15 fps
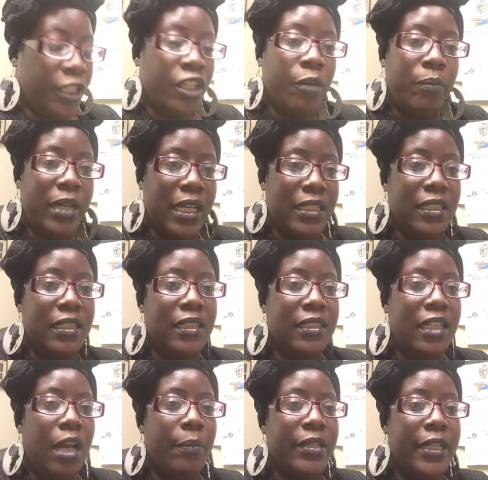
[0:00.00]
your blessing
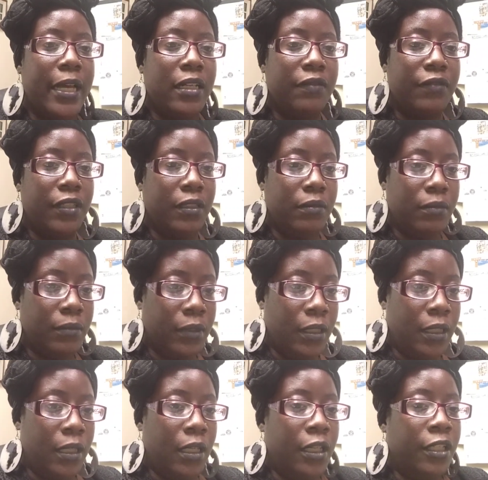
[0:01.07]
is coming out of it.
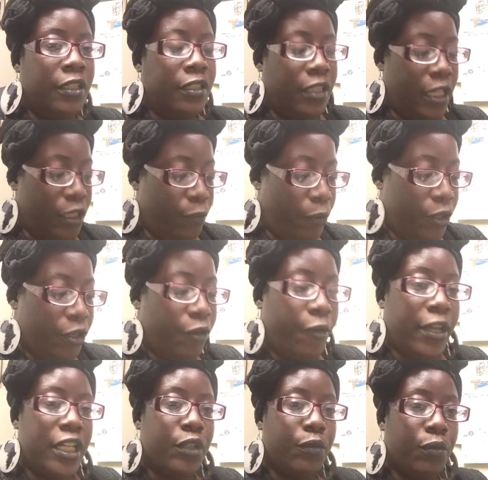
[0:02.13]
That's where your
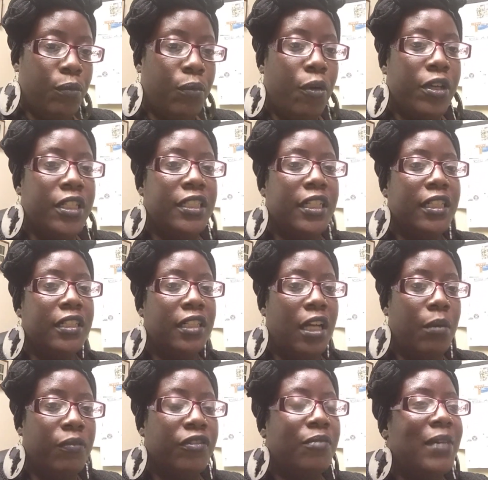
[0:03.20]
greatest reward is going to
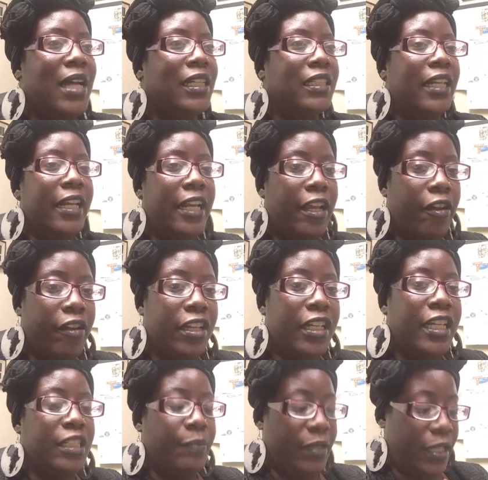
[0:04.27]
come from, out of that area
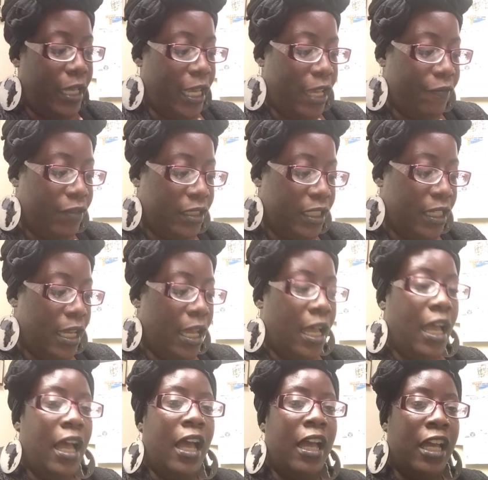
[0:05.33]
that's being heavily,
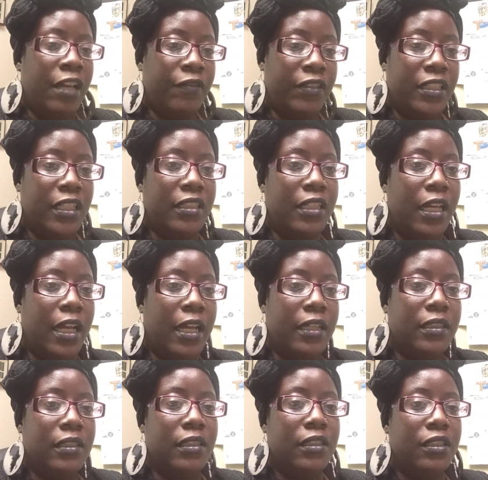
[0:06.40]
heavily
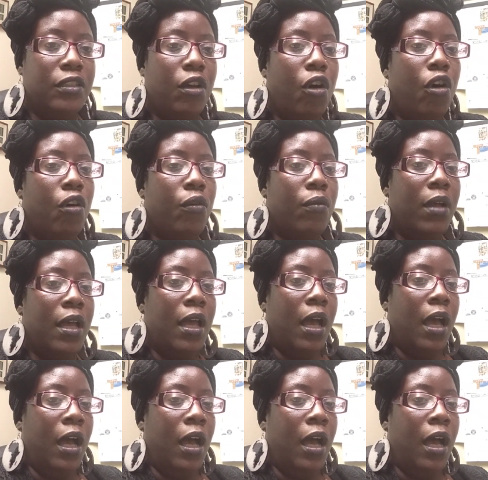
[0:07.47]
attacked. So